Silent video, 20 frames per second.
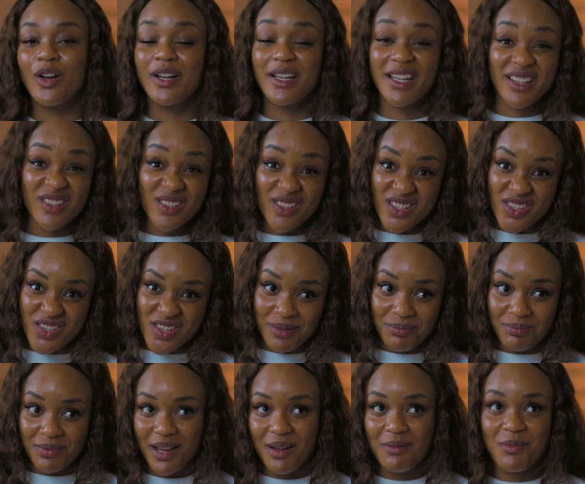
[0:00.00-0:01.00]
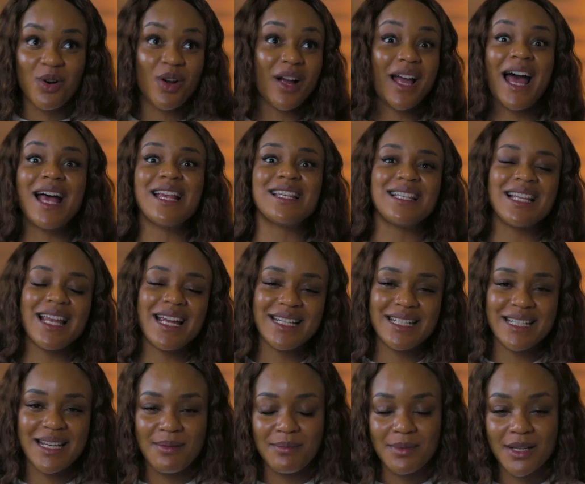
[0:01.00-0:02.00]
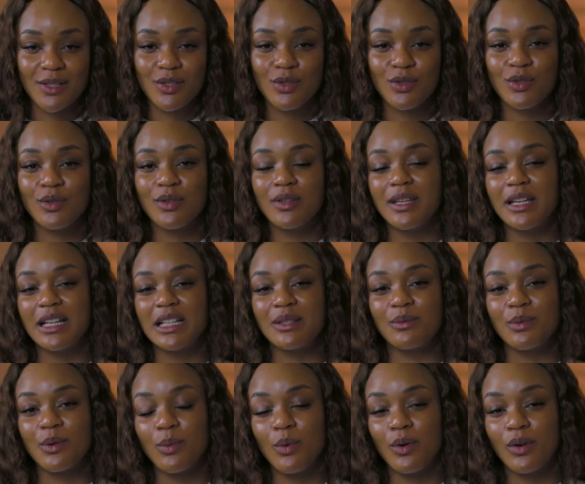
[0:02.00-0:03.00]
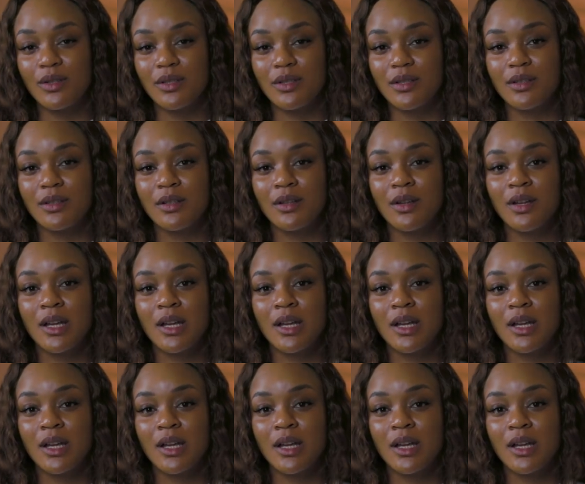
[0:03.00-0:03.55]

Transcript: guilt trip them, or gaslight them into doing things we want?